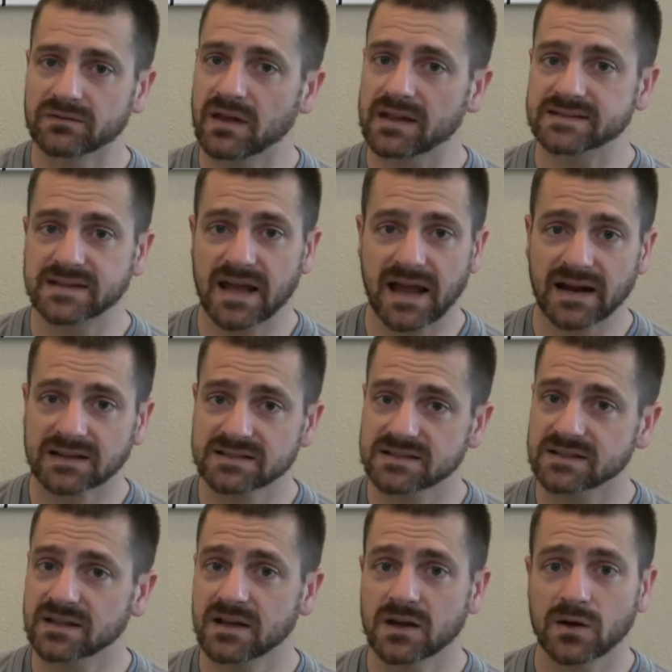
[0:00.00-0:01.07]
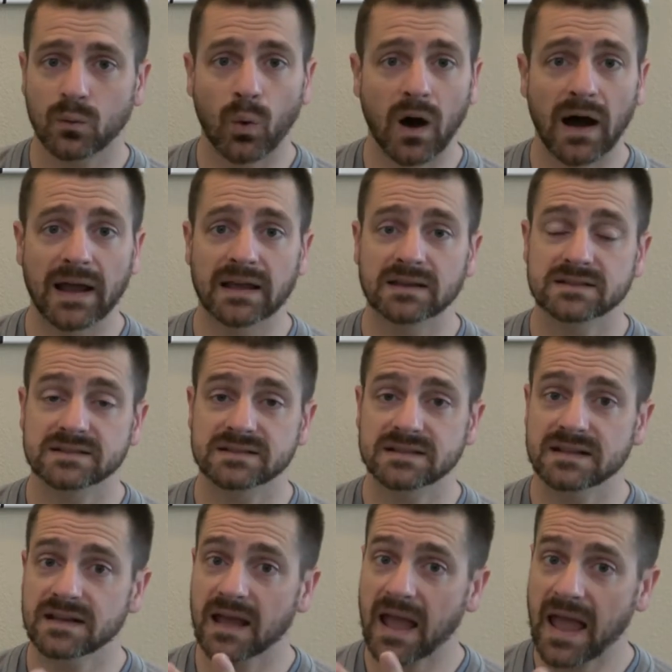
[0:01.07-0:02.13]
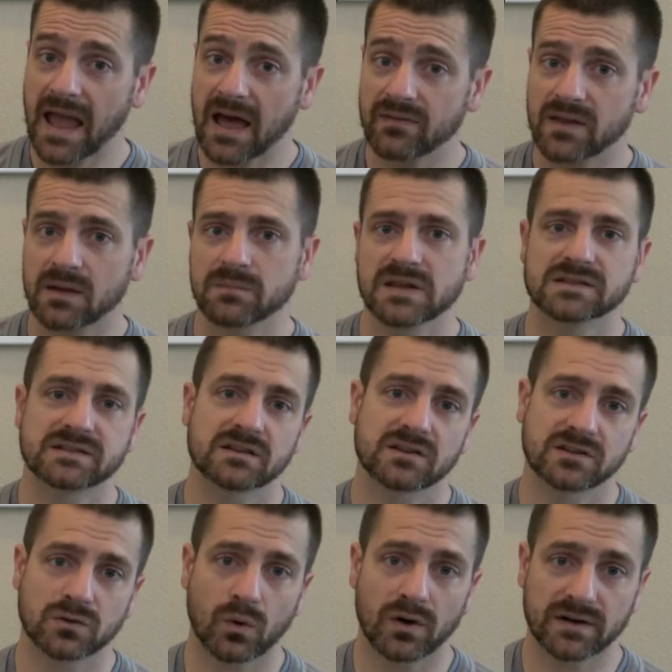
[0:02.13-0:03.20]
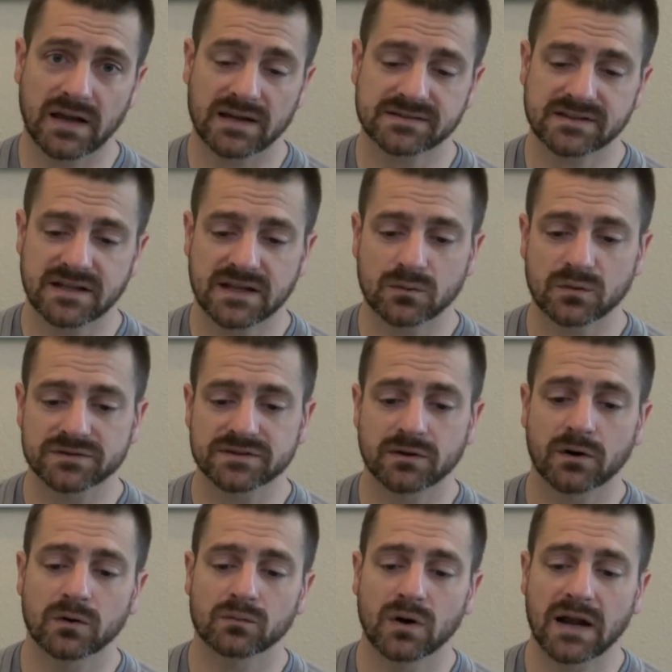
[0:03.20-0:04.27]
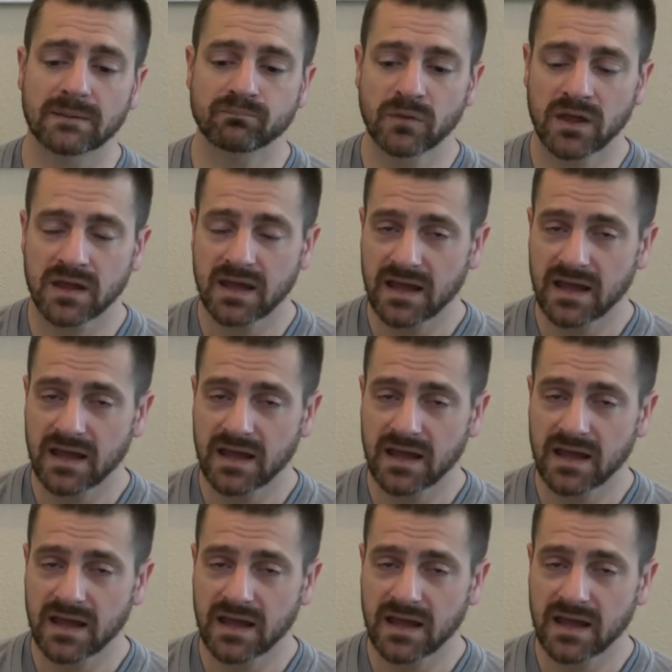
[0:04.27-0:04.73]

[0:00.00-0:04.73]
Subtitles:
That's x, y, z, and that means that the torque has to equal 0, right?